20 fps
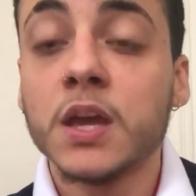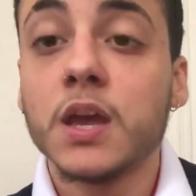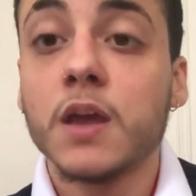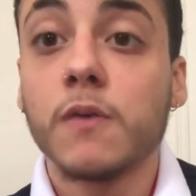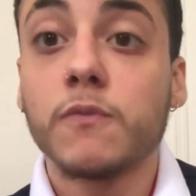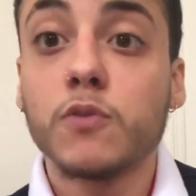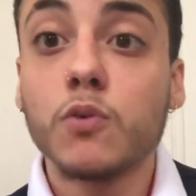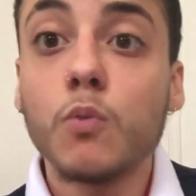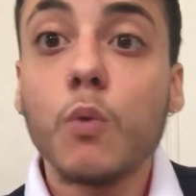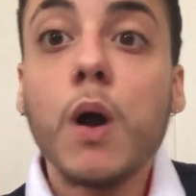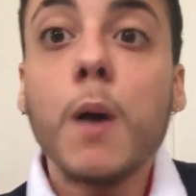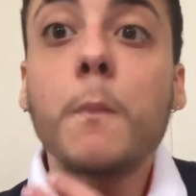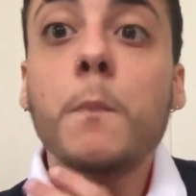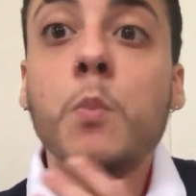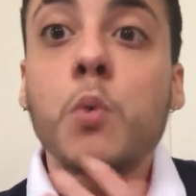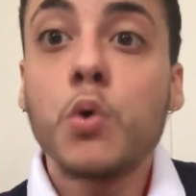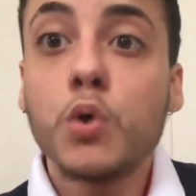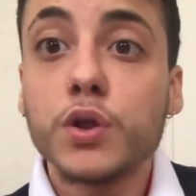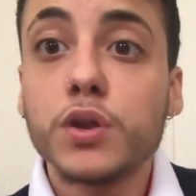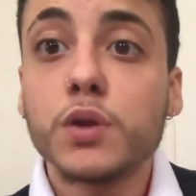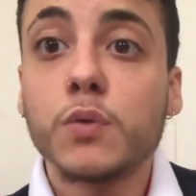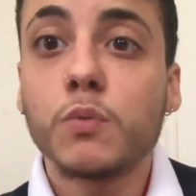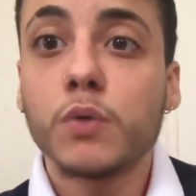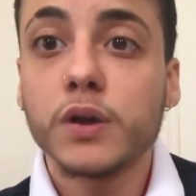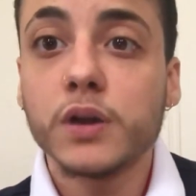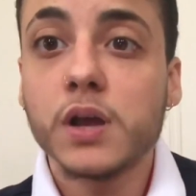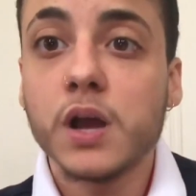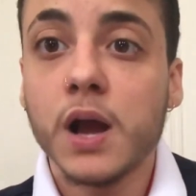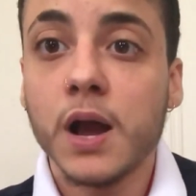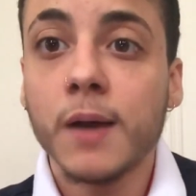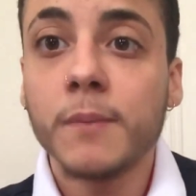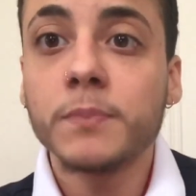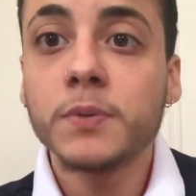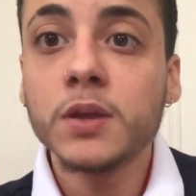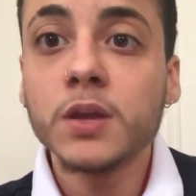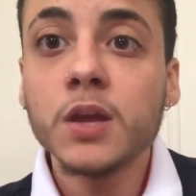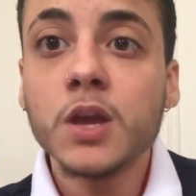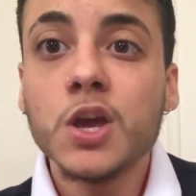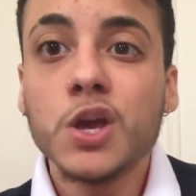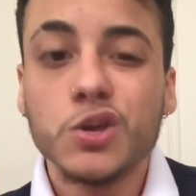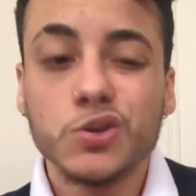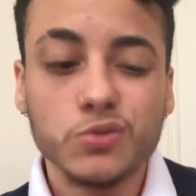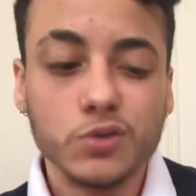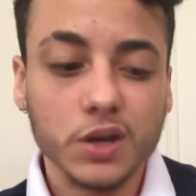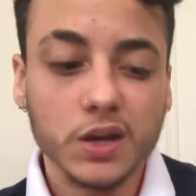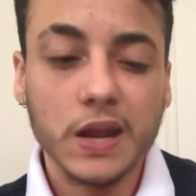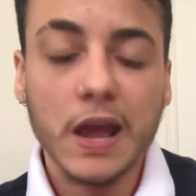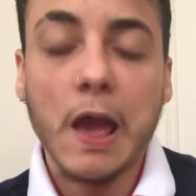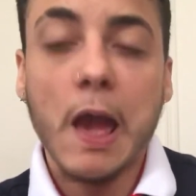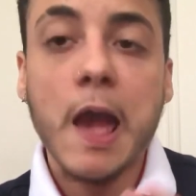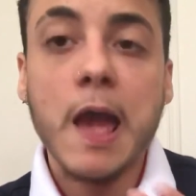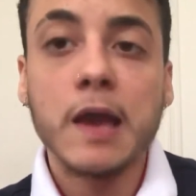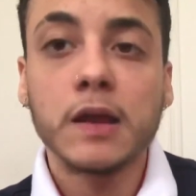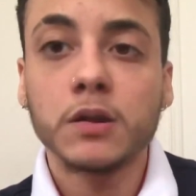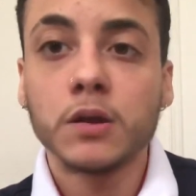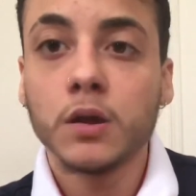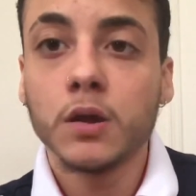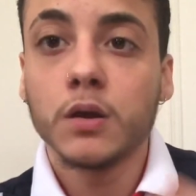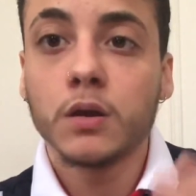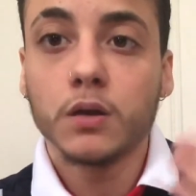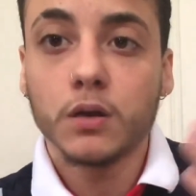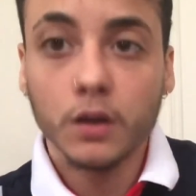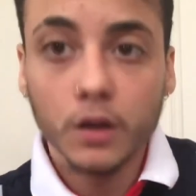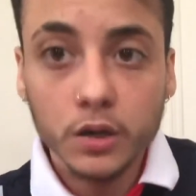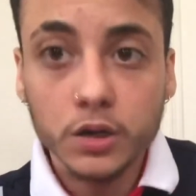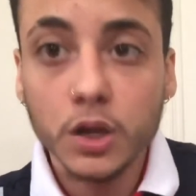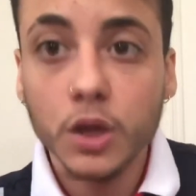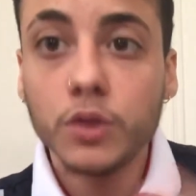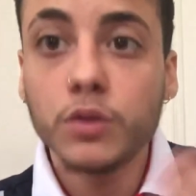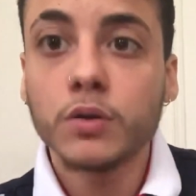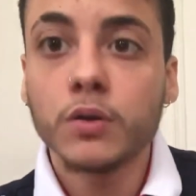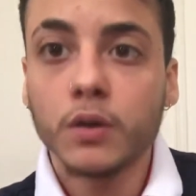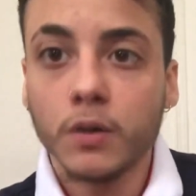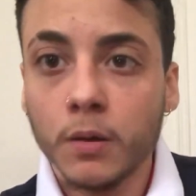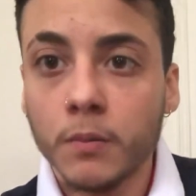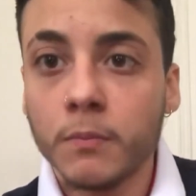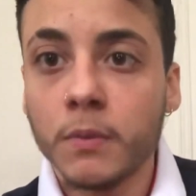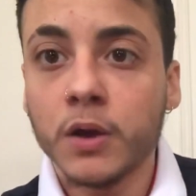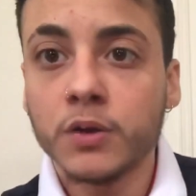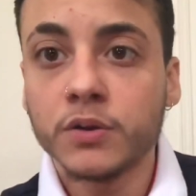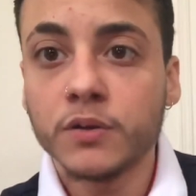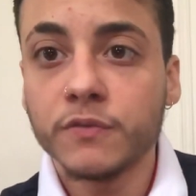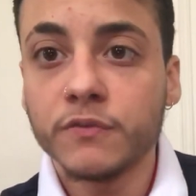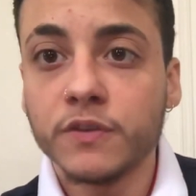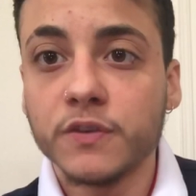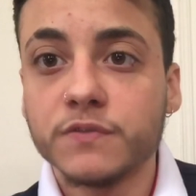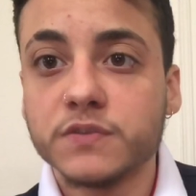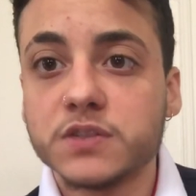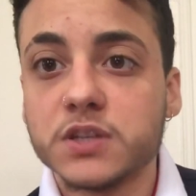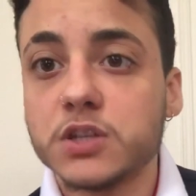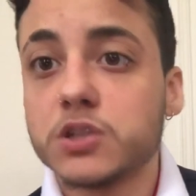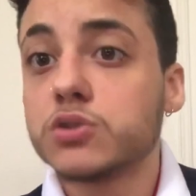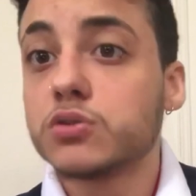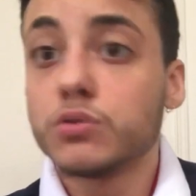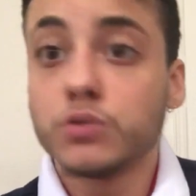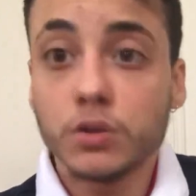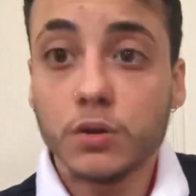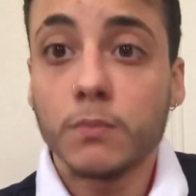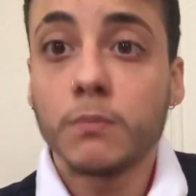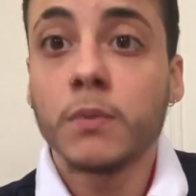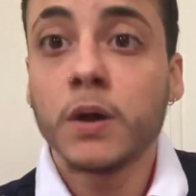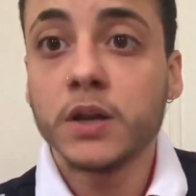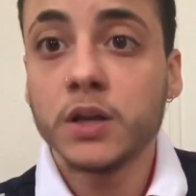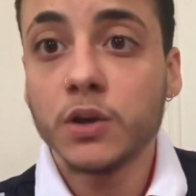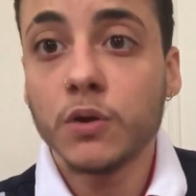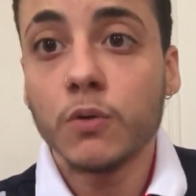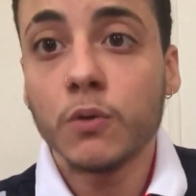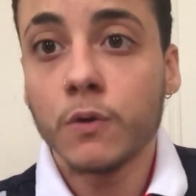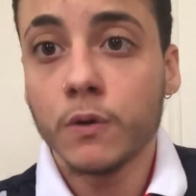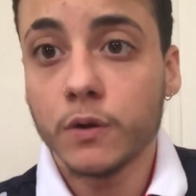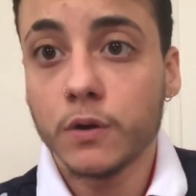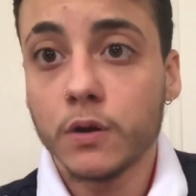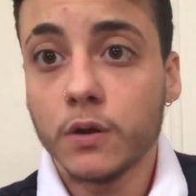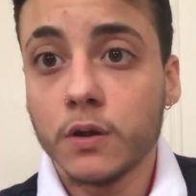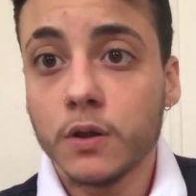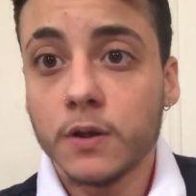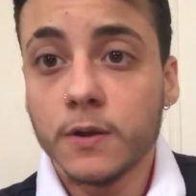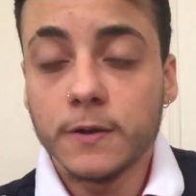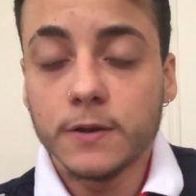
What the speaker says: If you want more than one copy, you're gonna add another amount of 15 to your money order.